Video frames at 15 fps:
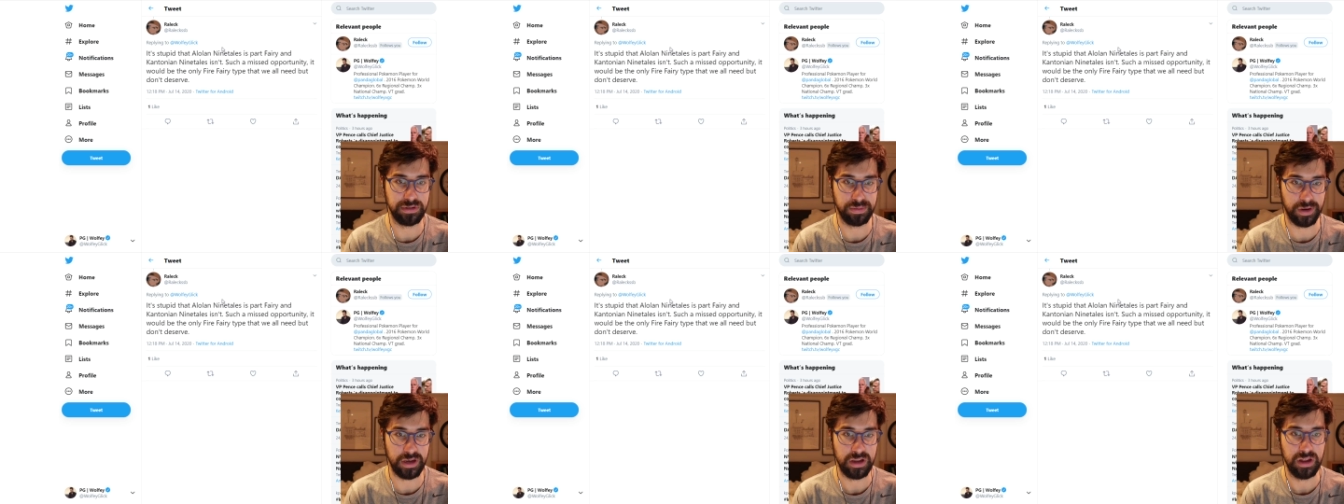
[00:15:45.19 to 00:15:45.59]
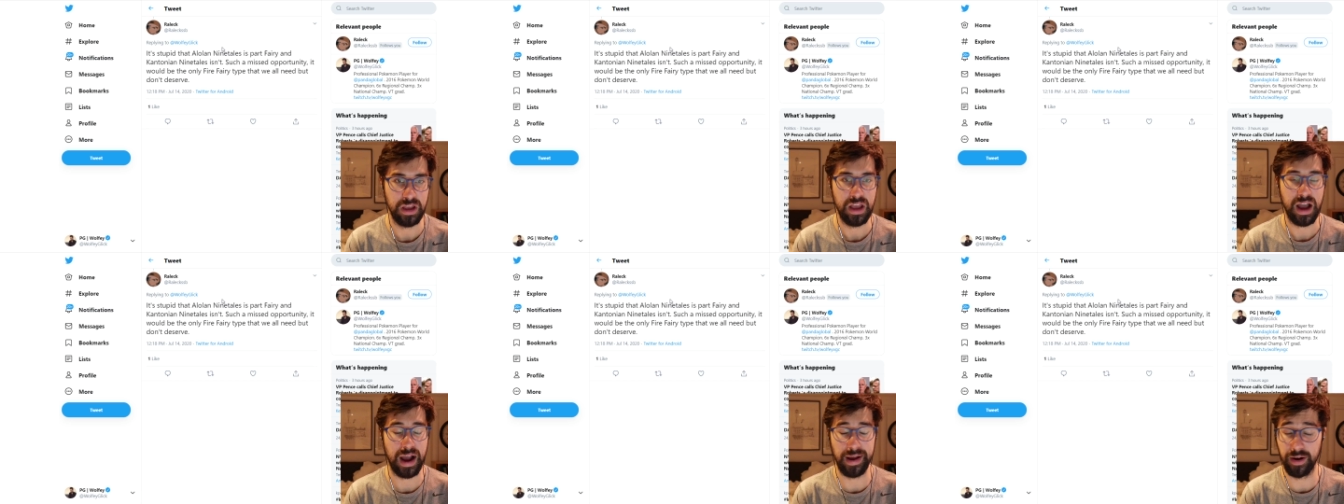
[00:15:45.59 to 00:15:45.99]
but
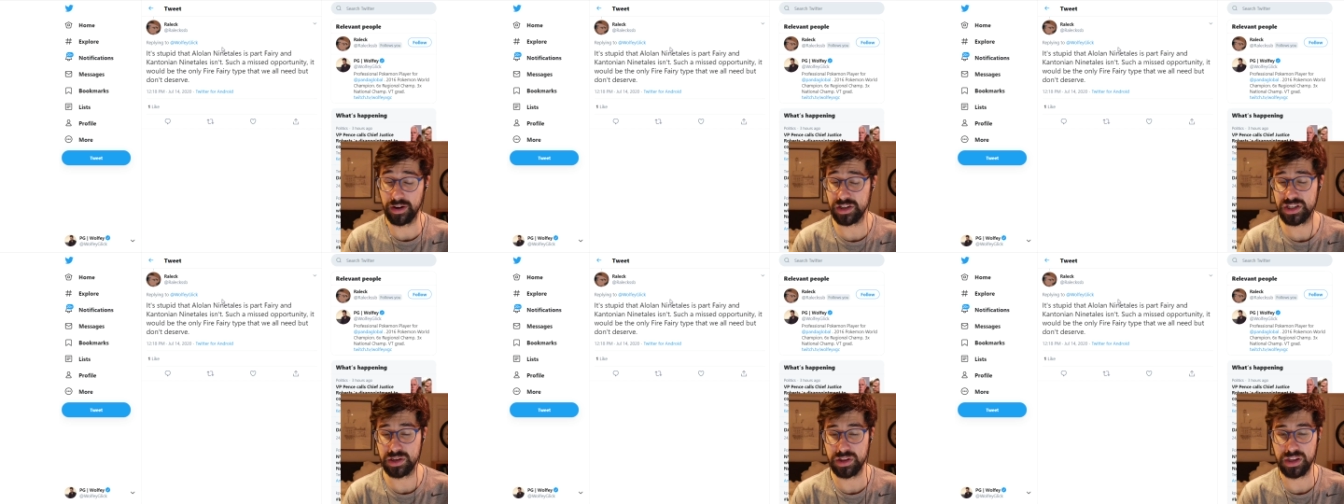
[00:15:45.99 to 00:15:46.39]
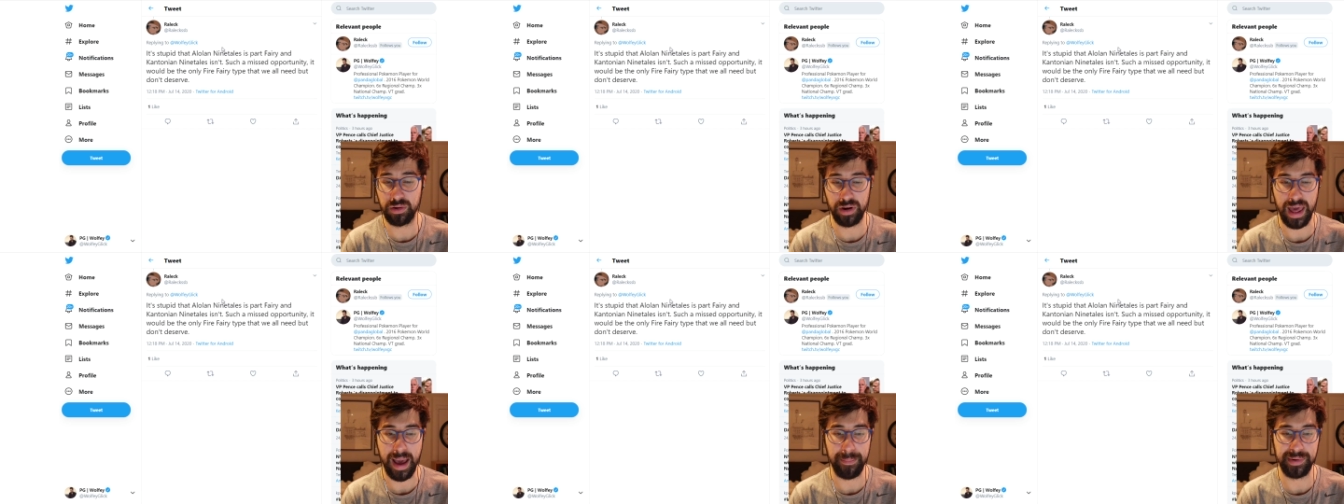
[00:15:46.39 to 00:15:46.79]
I honestly think
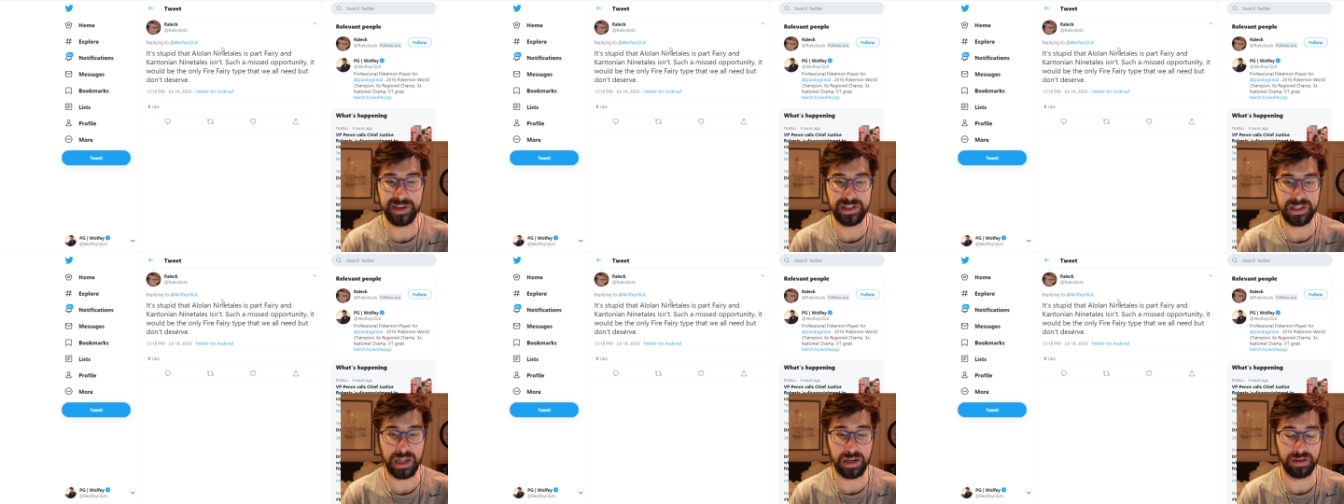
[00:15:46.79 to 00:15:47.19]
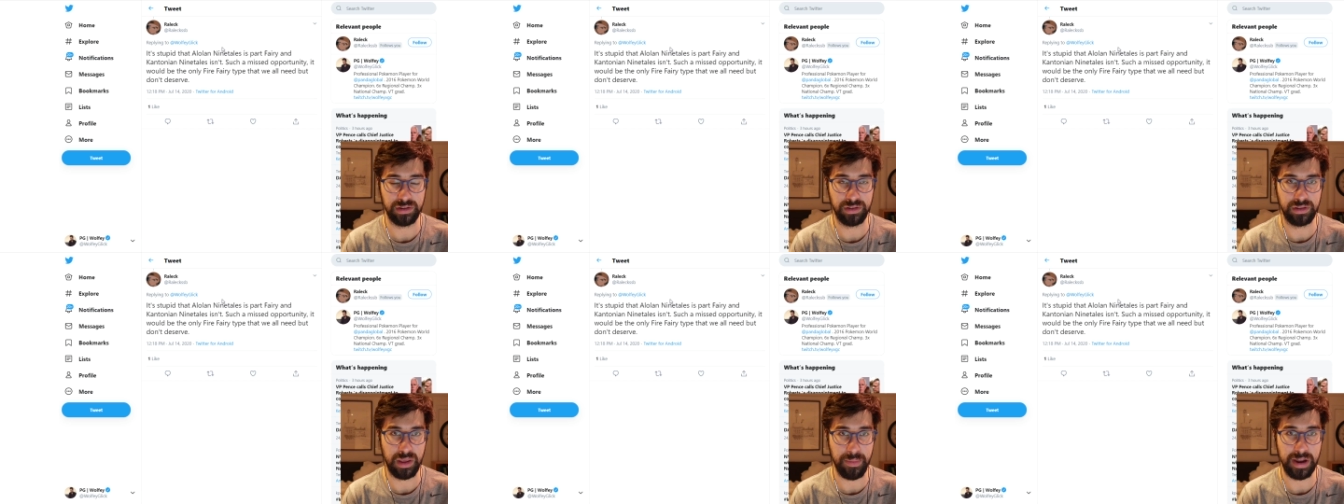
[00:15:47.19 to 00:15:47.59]
what happened is that
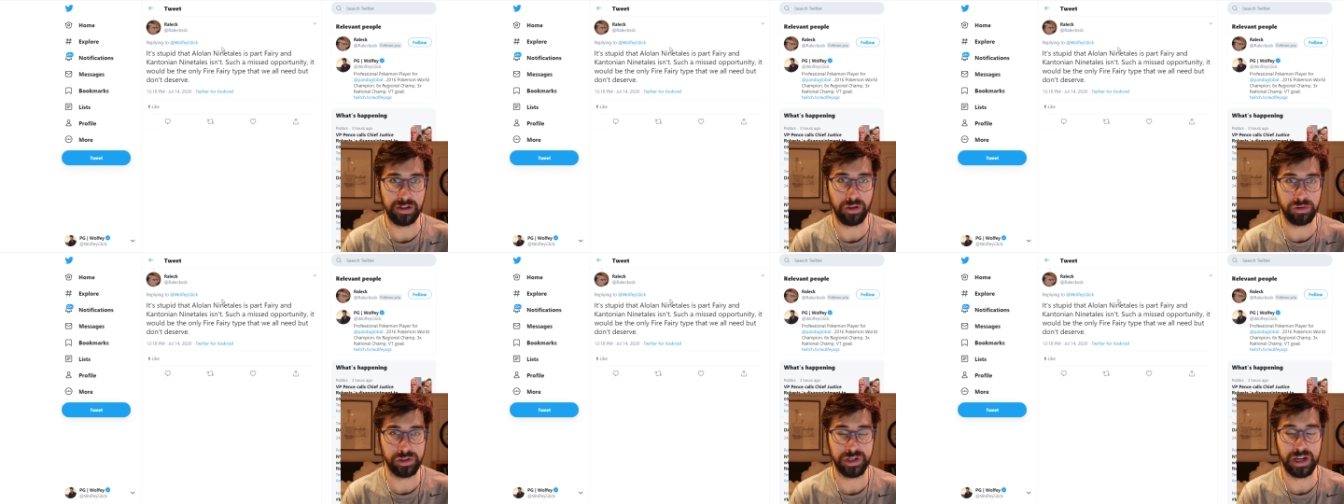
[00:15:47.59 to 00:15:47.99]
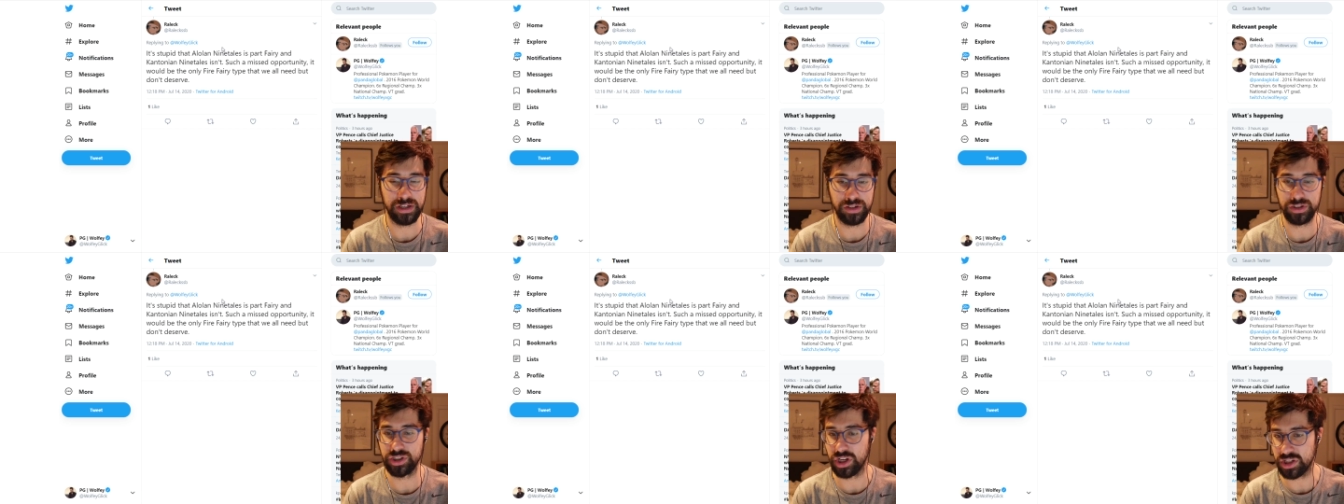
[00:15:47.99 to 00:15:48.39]
they made Alola
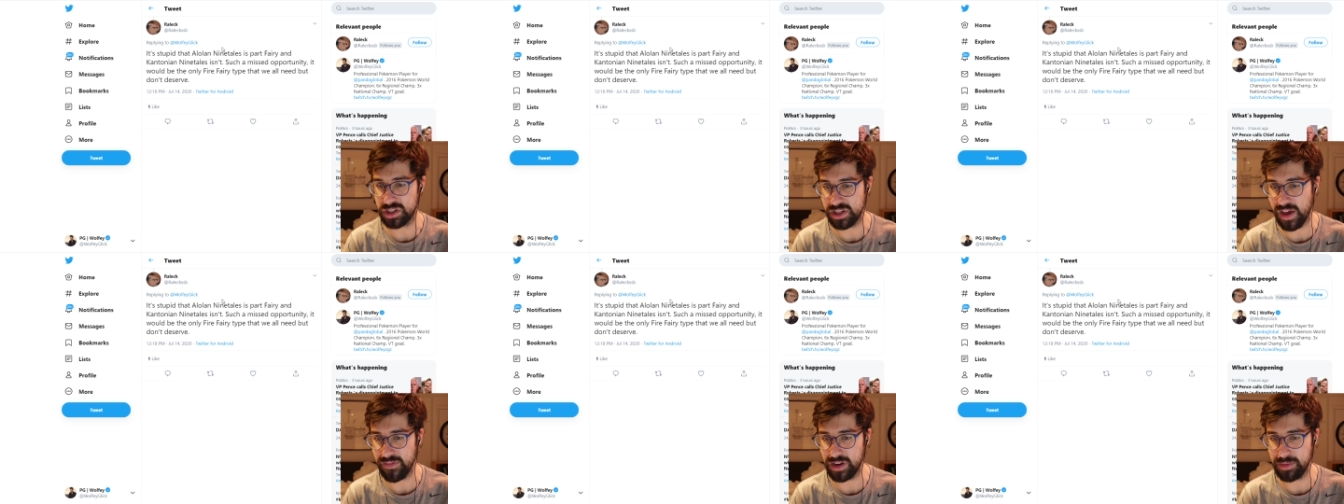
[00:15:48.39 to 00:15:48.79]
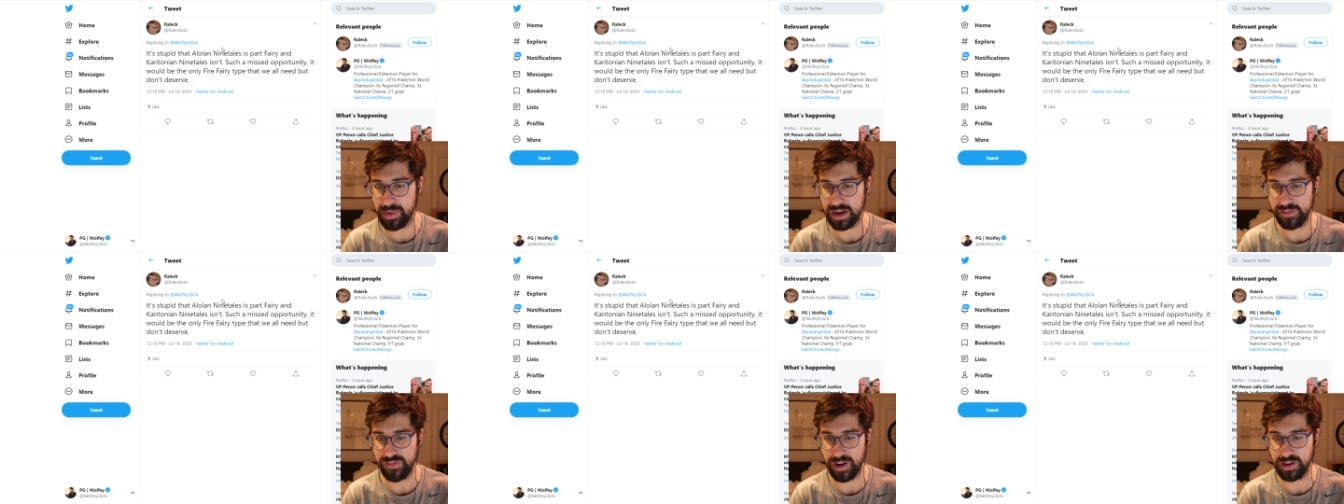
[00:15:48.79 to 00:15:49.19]
Ninetales Gen 7 and made
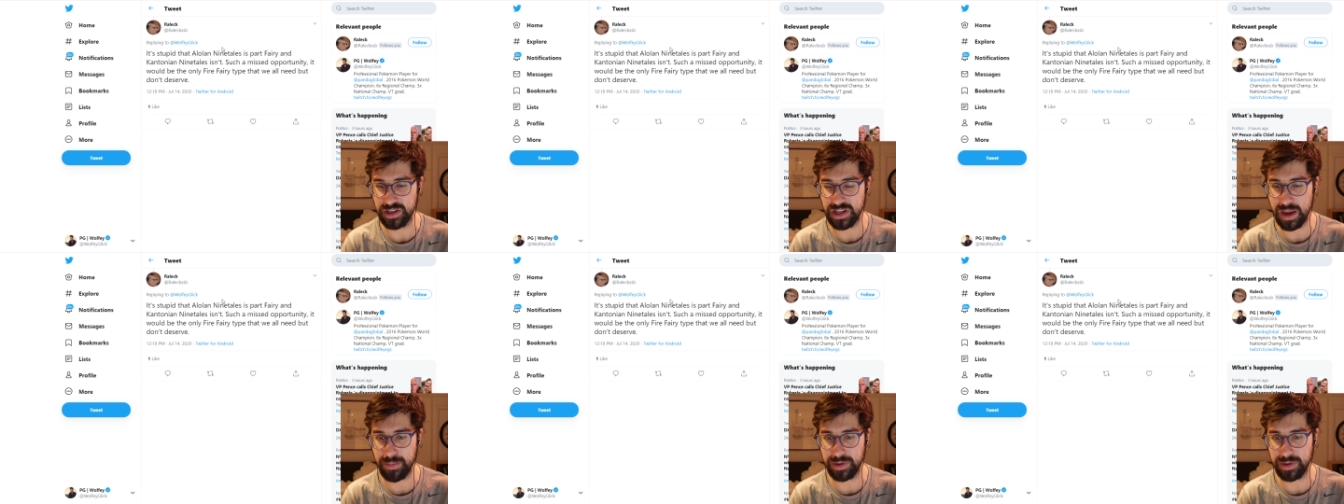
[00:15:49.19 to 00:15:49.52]
it Fairy-type,